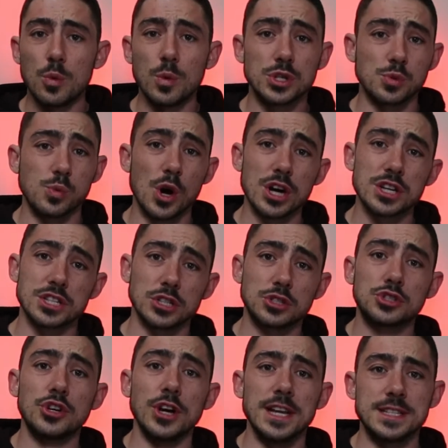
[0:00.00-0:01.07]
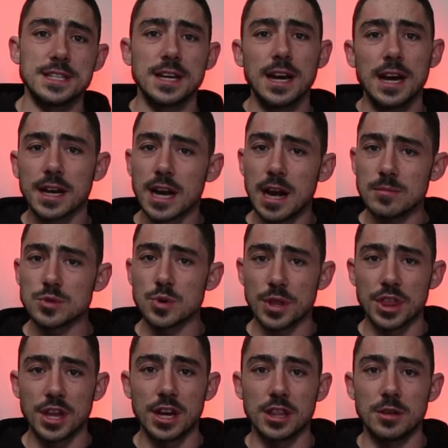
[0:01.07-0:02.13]
which works a treat. It comes
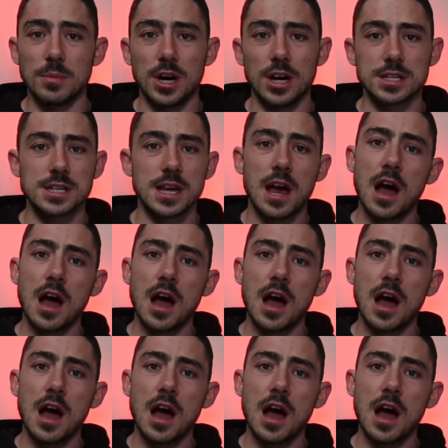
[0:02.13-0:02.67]
with it in the box.